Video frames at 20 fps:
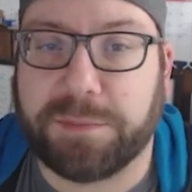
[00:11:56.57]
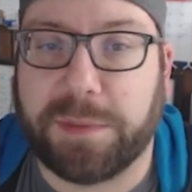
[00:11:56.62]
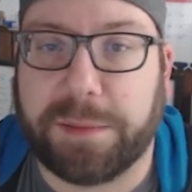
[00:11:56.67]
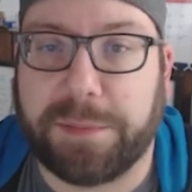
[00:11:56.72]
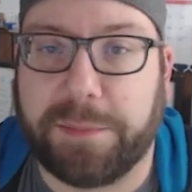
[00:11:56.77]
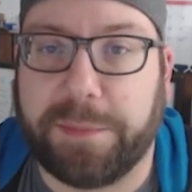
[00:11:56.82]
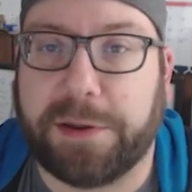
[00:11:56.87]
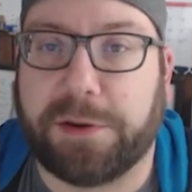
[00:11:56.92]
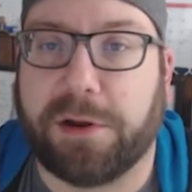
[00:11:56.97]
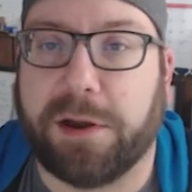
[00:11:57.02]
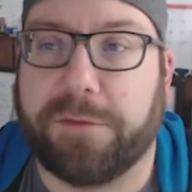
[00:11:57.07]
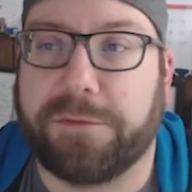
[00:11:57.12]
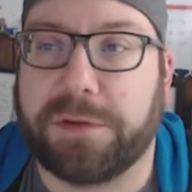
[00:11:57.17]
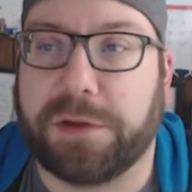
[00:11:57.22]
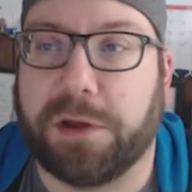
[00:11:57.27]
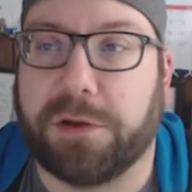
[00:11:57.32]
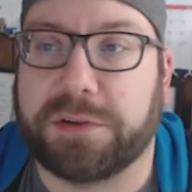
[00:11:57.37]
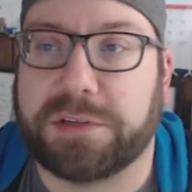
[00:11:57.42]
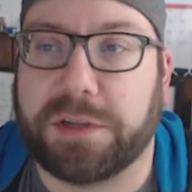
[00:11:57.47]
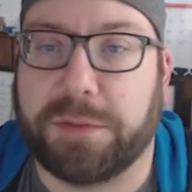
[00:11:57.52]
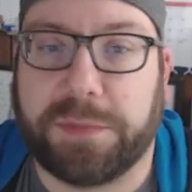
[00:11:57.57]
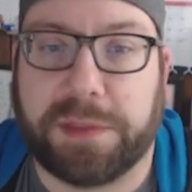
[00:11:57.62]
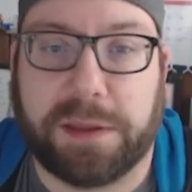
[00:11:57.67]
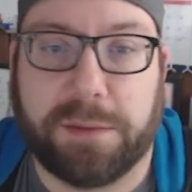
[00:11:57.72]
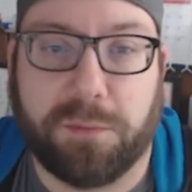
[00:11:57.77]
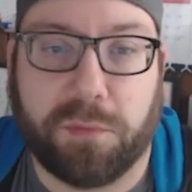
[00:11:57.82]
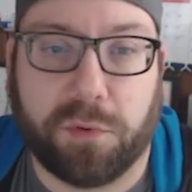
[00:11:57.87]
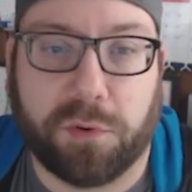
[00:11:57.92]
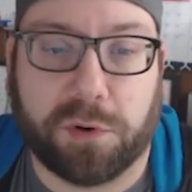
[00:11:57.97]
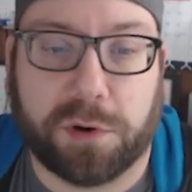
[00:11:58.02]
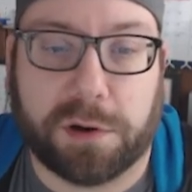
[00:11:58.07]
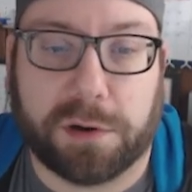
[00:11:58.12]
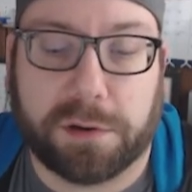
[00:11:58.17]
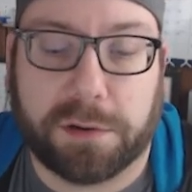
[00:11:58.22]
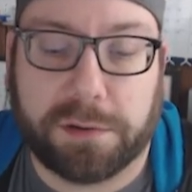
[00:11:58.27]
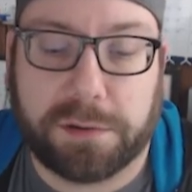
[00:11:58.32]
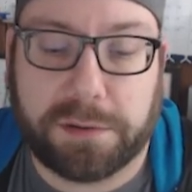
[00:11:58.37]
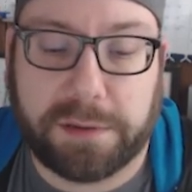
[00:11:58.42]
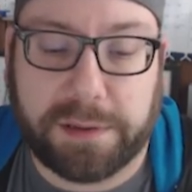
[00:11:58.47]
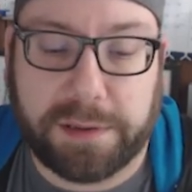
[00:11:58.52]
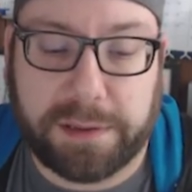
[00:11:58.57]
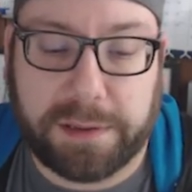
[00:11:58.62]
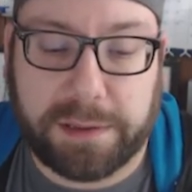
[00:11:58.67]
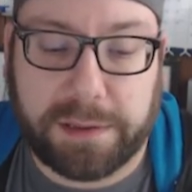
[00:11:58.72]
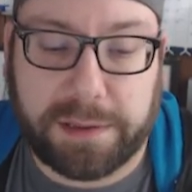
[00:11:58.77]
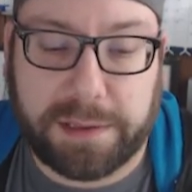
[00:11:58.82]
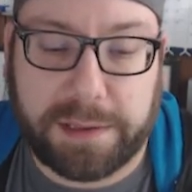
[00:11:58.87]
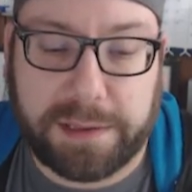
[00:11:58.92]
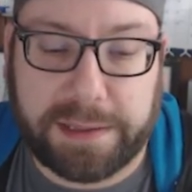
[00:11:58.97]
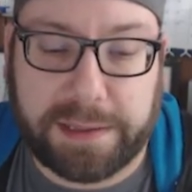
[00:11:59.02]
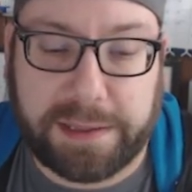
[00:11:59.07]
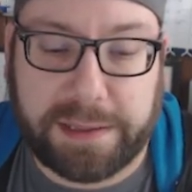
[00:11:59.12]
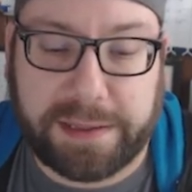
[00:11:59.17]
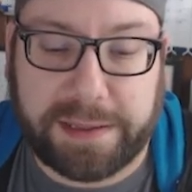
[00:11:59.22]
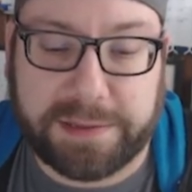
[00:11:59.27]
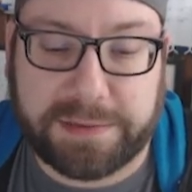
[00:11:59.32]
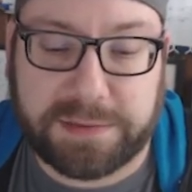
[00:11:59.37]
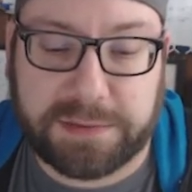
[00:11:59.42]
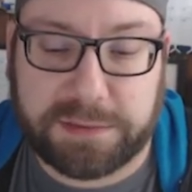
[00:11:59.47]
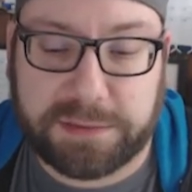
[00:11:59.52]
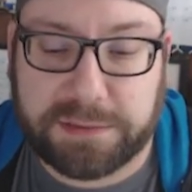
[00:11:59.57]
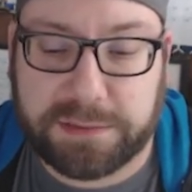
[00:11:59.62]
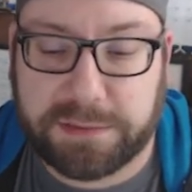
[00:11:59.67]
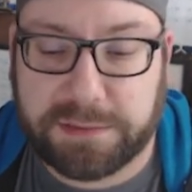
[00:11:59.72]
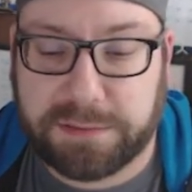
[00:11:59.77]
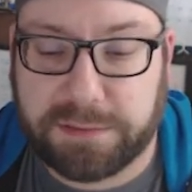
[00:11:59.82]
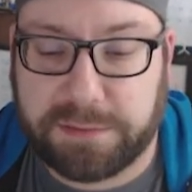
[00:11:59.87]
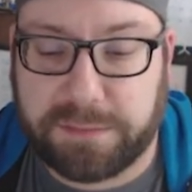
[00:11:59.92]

It might be better off to go to something a more, I guess,